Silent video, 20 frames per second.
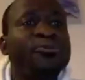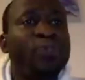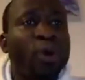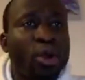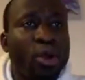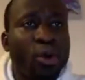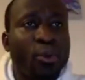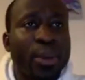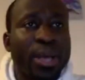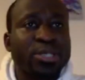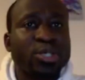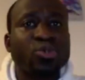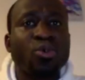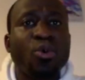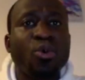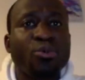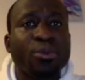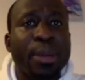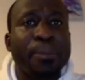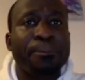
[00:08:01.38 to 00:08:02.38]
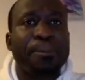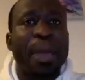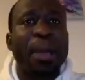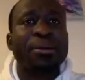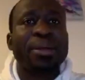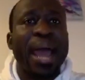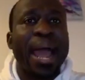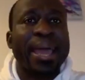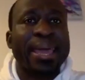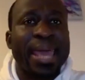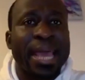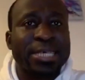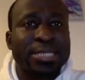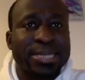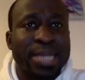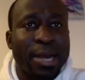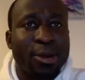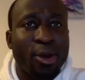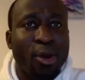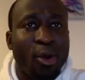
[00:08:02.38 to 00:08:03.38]
followers who rebelled
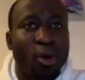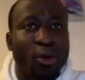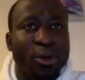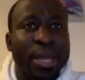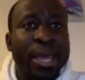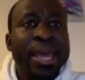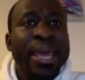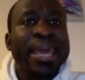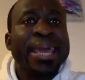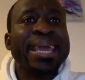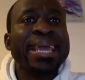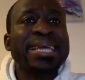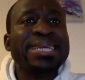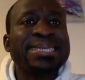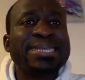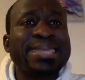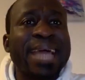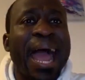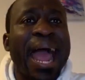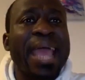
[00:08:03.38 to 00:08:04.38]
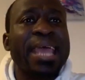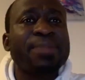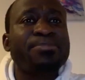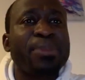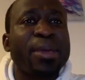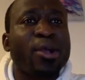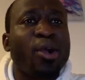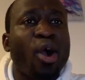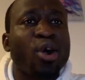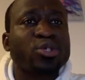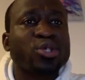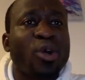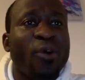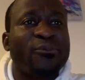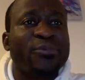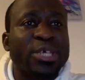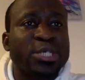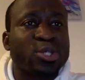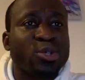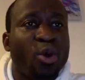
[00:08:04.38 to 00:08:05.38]
against the Lord. He died
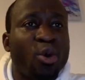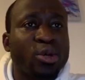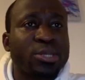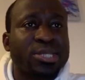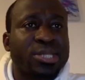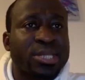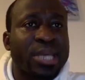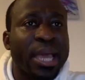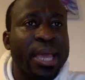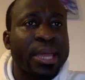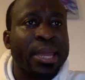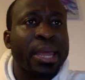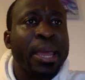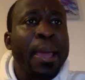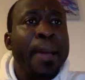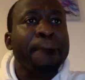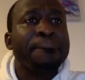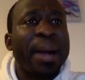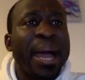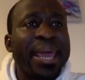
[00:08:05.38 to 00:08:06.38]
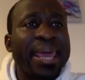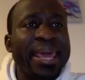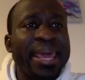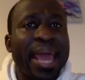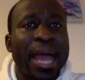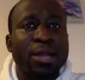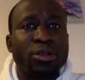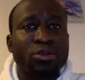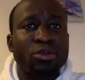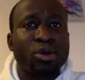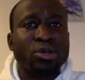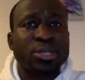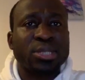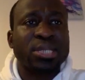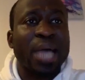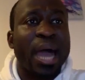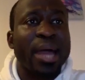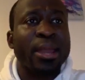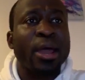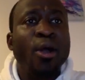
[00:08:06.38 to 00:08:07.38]
because of his own sin, but he had no
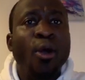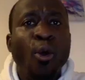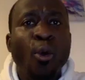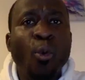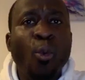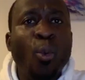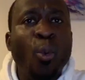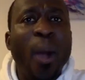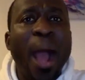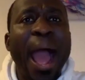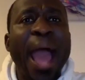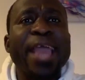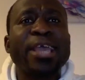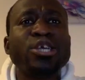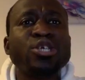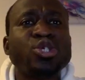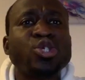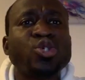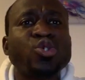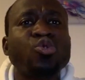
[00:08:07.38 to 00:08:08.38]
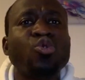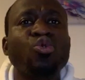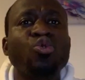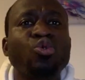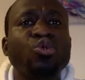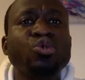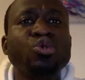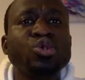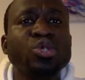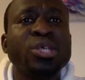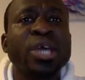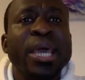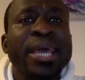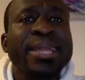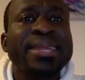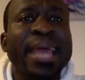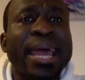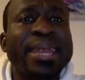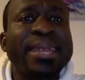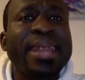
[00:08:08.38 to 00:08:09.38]
son. Why should
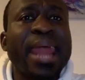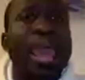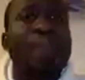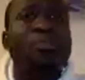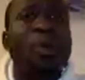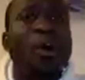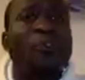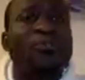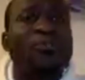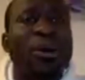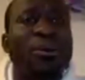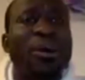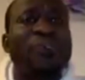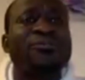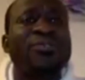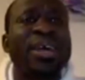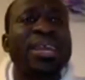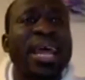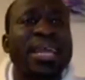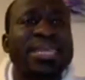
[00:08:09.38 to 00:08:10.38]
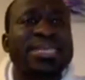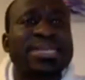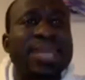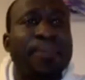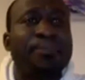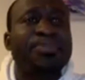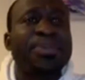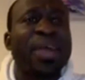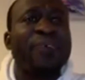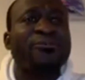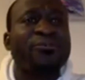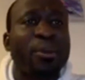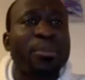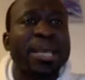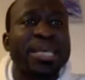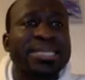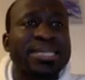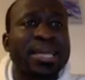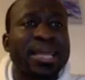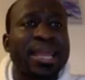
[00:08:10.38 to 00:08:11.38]
the name of our father disappear
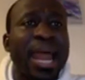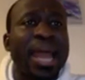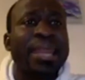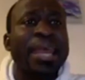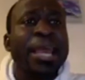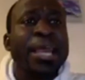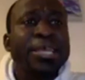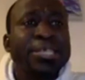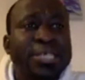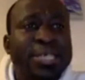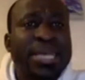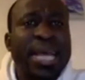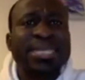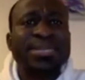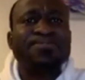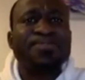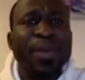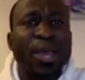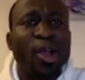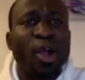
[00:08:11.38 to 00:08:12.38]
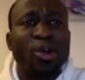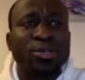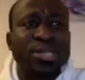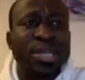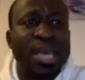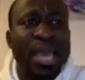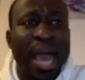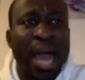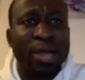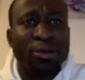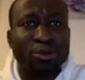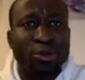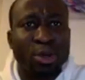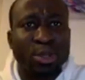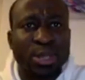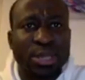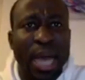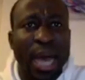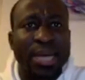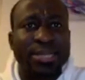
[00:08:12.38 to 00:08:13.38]
from his clan just because he had
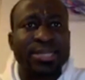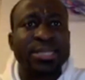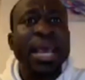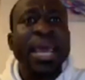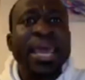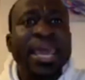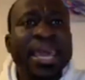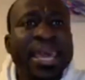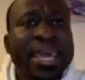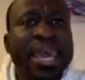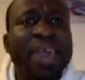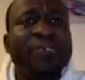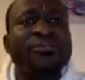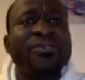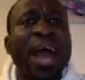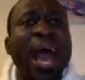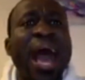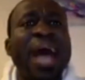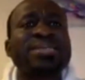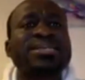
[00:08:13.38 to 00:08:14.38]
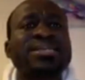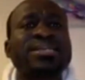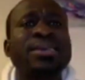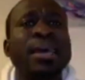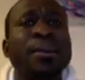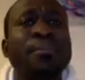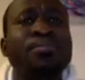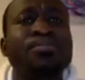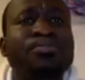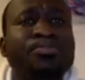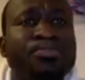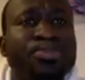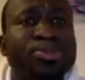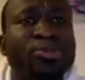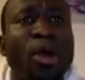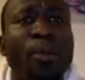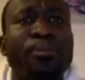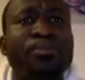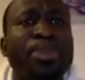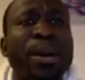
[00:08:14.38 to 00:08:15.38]
no sons? give us
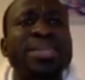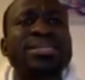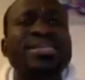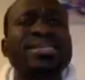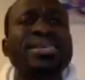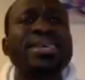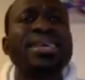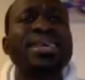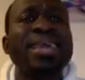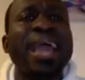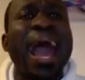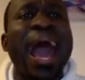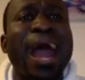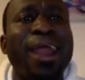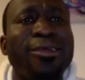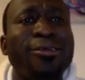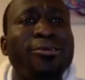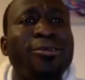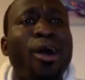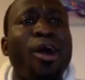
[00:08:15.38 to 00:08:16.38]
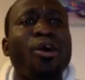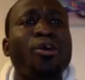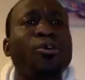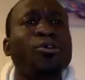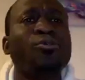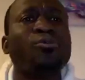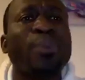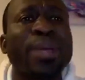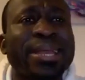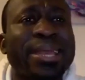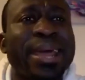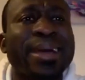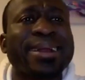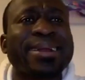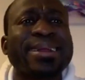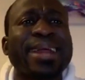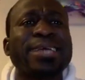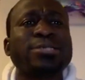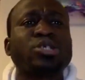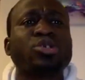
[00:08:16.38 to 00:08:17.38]
property along with
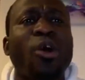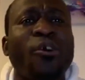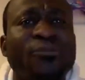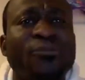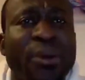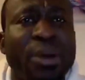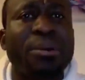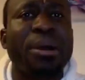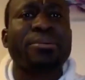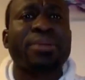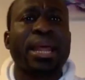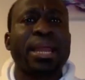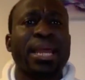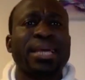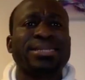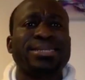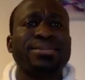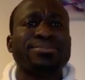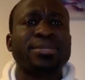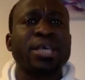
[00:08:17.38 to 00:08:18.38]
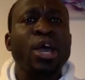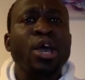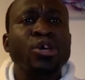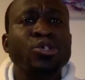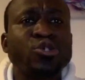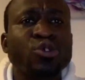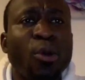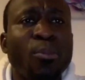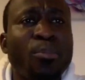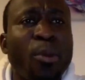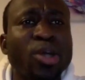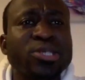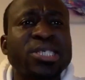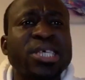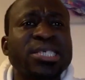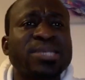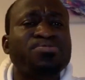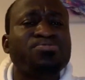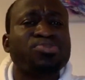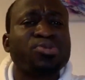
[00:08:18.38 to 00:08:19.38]
the rest of our relatives. So
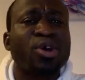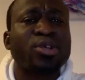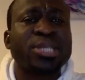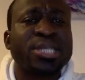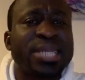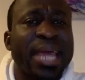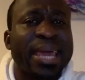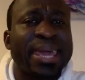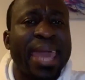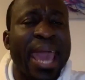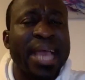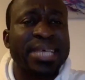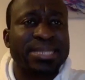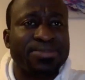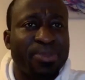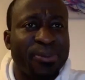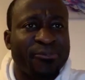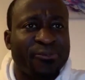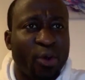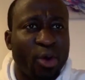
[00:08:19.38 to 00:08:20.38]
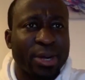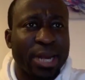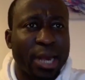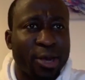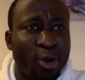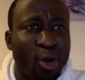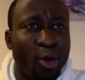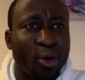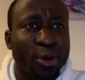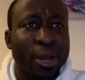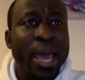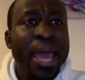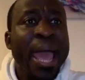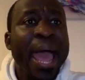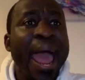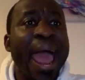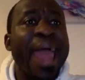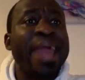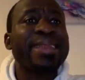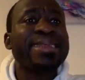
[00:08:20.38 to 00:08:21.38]
Moses brought the case before the Lord,
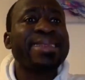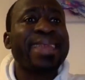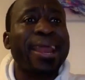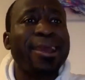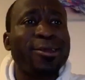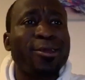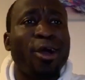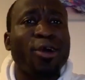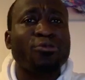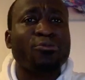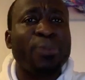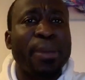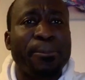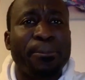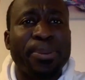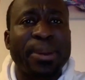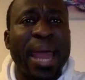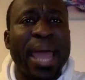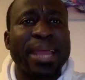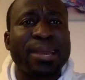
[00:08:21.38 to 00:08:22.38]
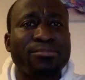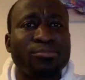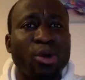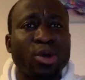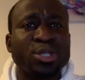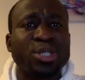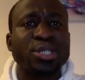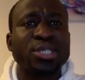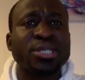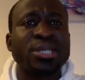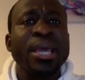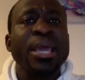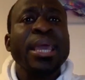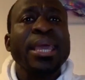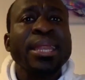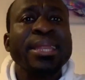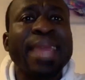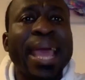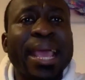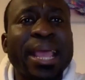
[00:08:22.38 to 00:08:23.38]
and the Lord replied Moses,
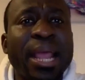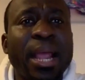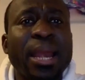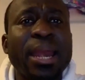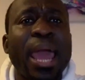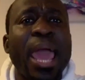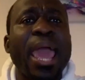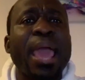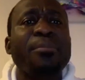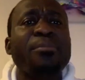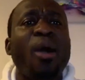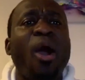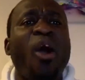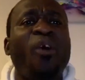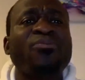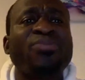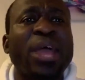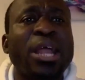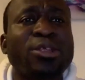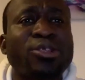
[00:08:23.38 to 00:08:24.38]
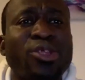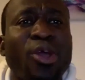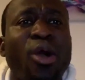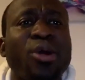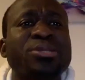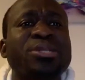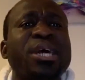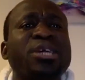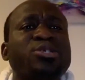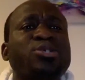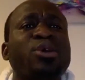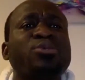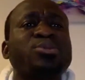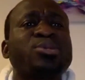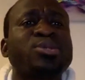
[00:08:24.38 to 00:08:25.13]
the claim of the daughters of